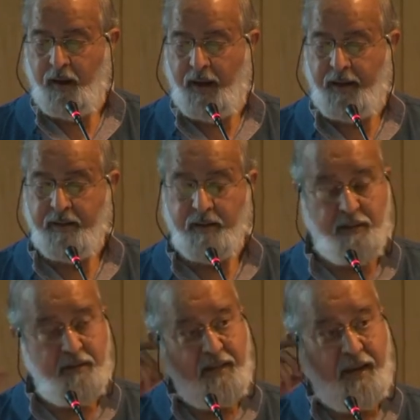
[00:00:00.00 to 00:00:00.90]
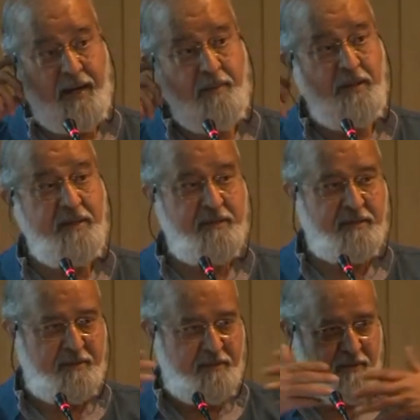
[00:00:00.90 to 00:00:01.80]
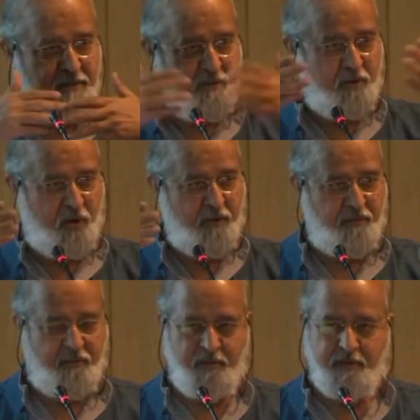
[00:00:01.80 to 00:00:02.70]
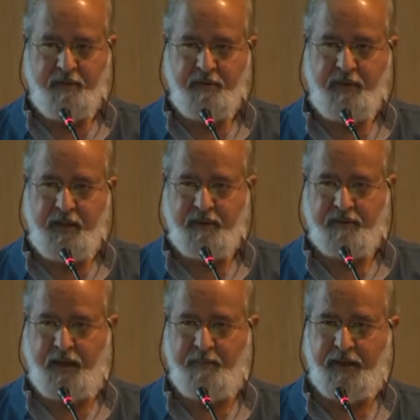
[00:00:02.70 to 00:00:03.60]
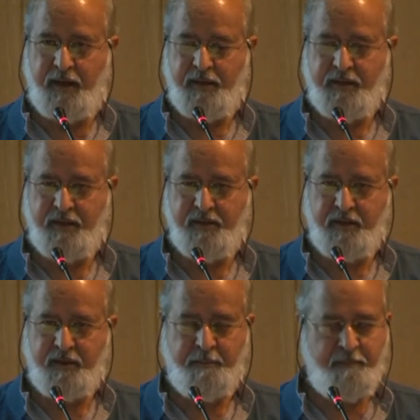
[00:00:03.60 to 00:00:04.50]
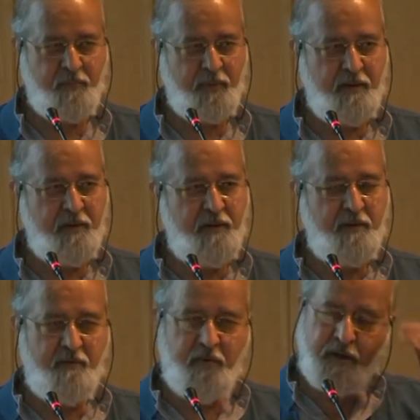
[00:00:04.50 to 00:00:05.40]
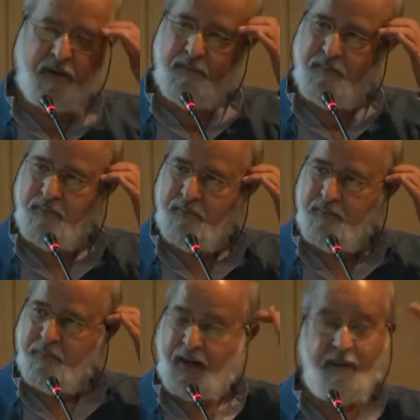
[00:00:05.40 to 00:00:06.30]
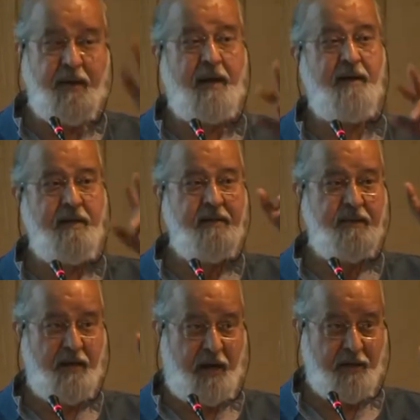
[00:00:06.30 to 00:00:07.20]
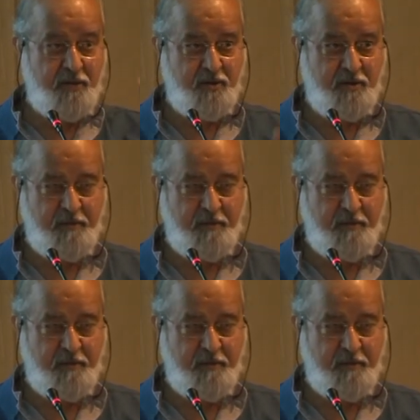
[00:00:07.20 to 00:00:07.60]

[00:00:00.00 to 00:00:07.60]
And the elements of the Islamic architecture were primarily the arch,